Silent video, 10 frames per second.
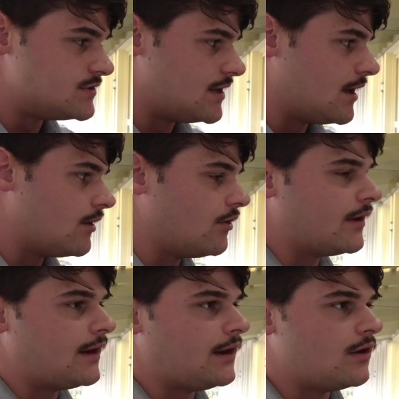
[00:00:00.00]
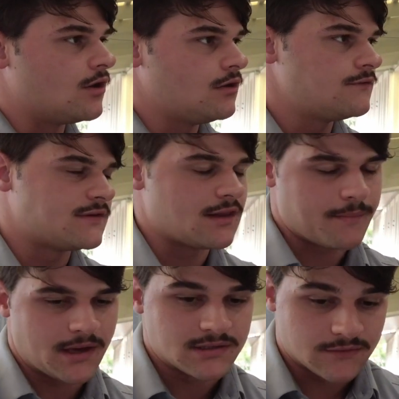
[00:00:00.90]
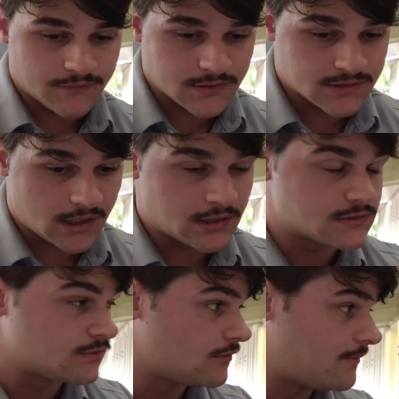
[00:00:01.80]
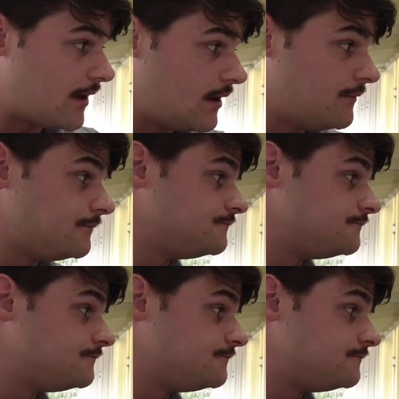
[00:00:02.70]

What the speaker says: down on any nerves and the patient feels any sort of pain.